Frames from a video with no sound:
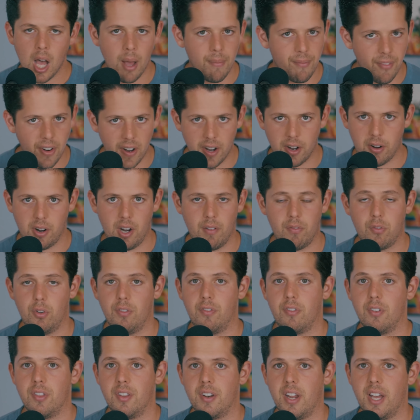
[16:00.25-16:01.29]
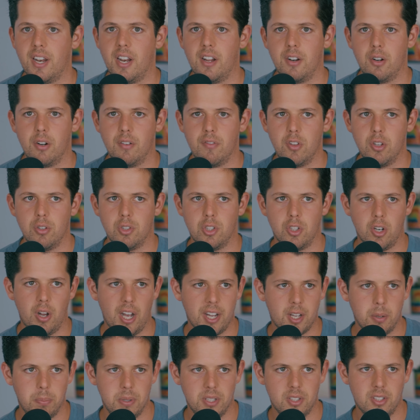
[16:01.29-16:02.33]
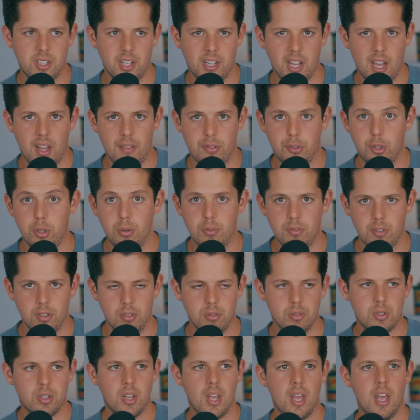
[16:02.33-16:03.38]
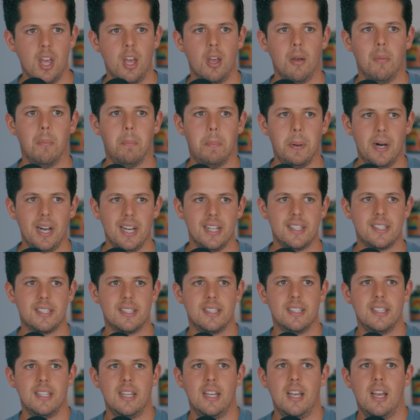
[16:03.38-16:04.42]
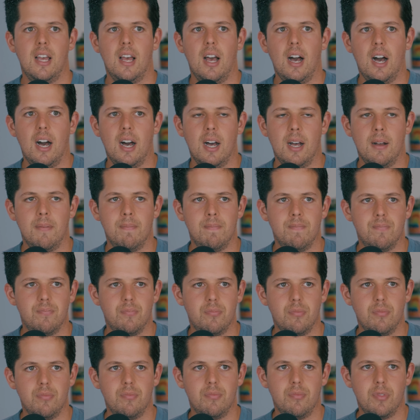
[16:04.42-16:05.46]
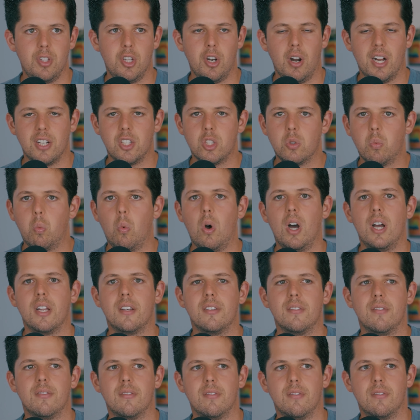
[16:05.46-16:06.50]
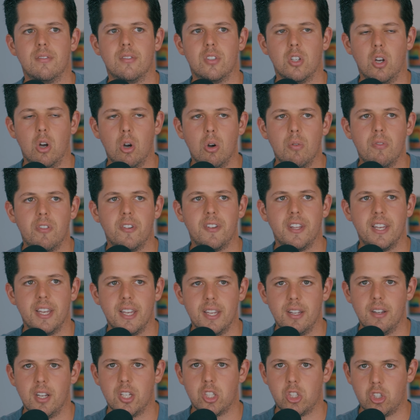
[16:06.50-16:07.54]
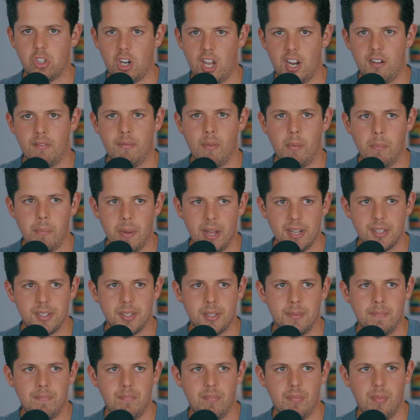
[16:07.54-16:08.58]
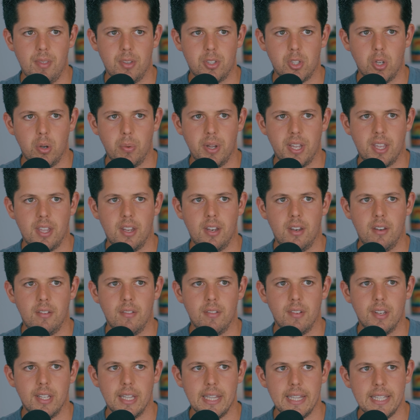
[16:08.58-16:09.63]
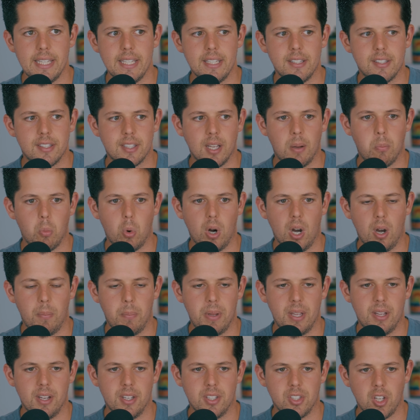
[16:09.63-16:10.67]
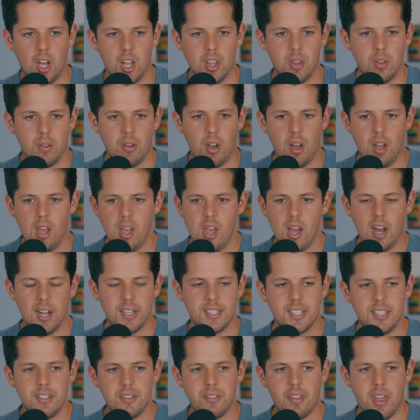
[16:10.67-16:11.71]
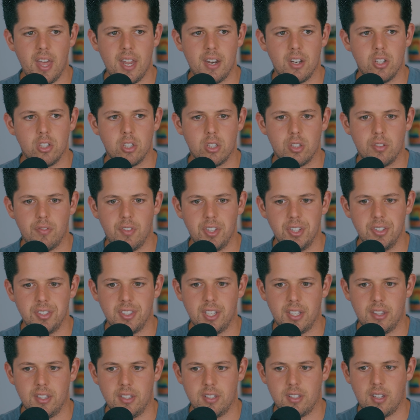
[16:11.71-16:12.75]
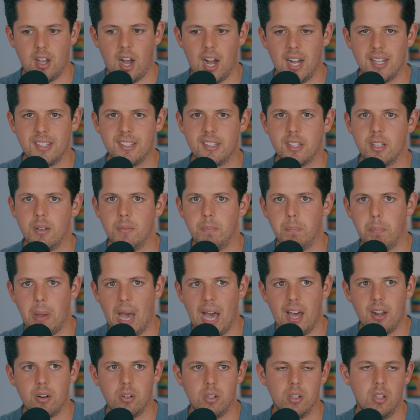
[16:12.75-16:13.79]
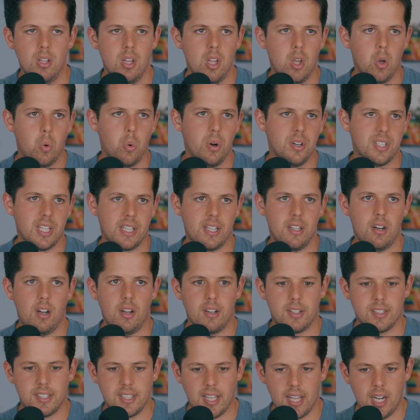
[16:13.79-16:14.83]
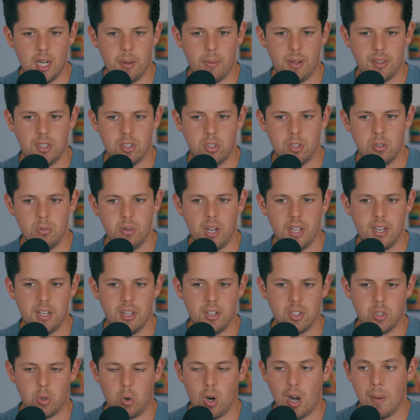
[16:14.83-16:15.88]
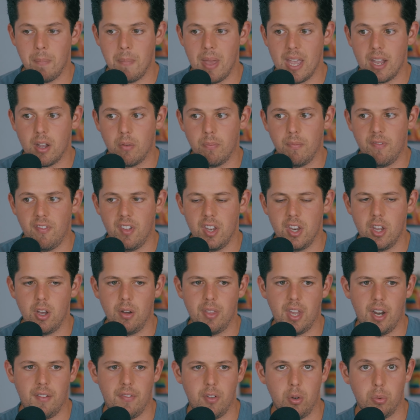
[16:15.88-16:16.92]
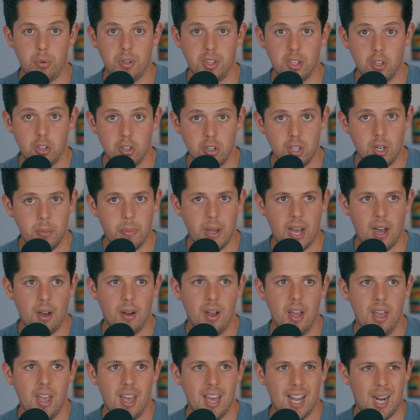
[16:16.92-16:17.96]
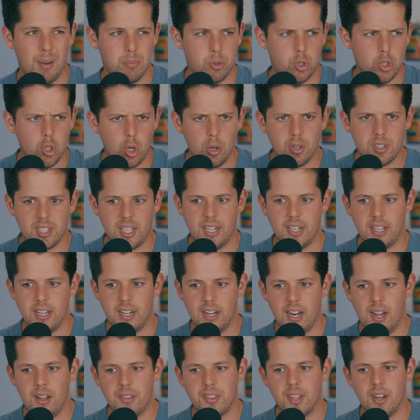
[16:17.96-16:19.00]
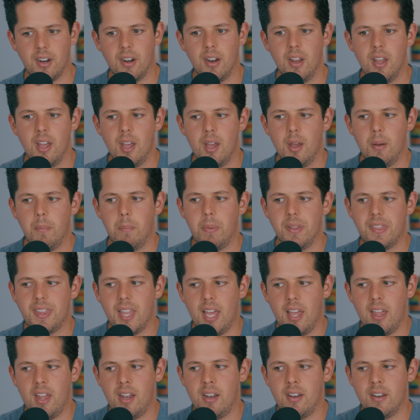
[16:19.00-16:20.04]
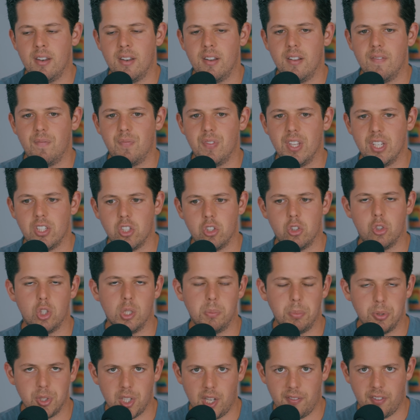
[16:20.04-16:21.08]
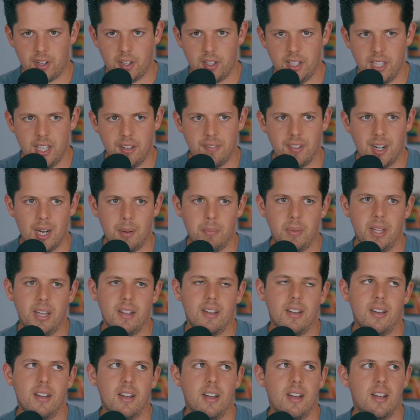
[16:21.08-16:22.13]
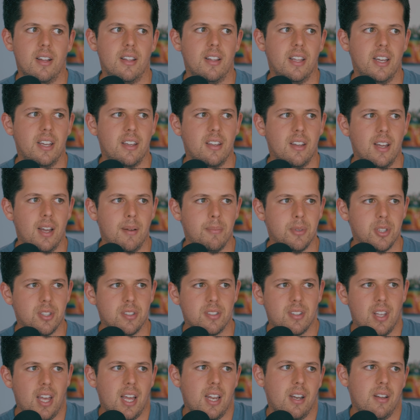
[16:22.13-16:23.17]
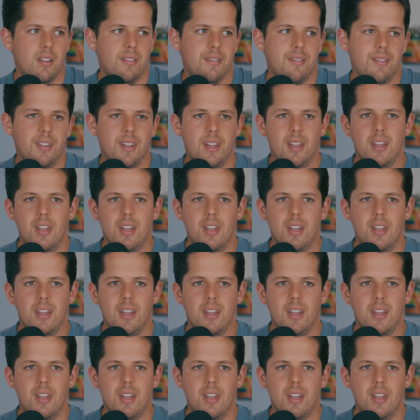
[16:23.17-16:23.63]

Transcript: I'm very grateful for the 900 views. You know, I could be stuck at two views, but, um, you know, I just want to hopefully hit a stride of momentum so it can lead somewhere because other, until then it just feels like this constant battle whereas i get all excited about these new ideas or i make a video that i feel really good about and i'm so excited to get it out there but then it just dribbles off a cliff and i'm like ah like i'm just kind of